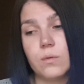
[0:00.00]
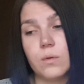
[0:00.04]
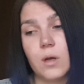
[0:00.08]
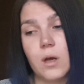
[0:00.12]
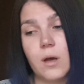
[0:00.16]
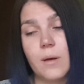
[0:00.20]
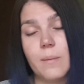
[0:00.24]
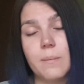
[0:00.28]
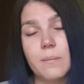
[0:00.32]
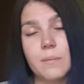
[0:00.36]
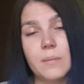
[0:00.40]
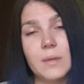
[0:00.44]

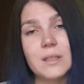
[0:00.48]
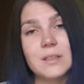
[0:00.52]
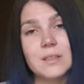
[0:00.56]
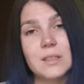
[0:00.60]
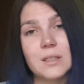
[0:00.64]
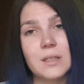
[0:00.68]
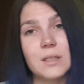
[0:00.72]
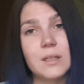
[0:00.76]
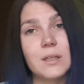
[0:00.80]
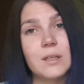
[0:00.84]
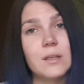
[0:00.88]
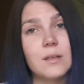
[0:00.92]

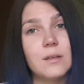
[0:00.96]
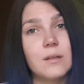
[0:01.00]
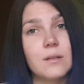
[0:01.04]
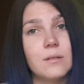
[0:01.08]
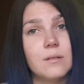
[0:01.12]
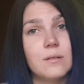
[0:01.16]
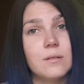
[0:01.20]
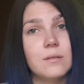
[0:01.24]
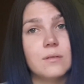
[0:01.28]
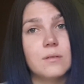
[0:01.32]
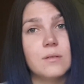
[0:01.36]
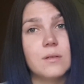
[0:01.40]
omitting
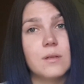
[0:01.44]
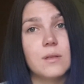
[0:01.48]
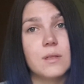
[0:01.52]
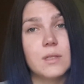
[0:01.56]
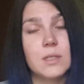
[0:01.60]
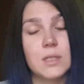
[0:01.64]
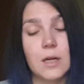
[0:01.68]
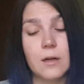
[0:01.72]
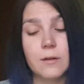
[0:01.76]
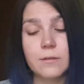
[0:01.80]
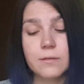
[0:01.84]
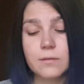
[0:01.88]

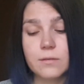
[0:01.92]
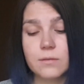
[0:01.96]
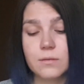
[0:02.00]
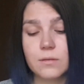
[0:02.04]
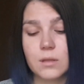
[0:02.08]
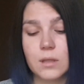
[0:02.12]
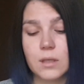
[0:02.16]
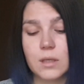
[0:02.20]
stuff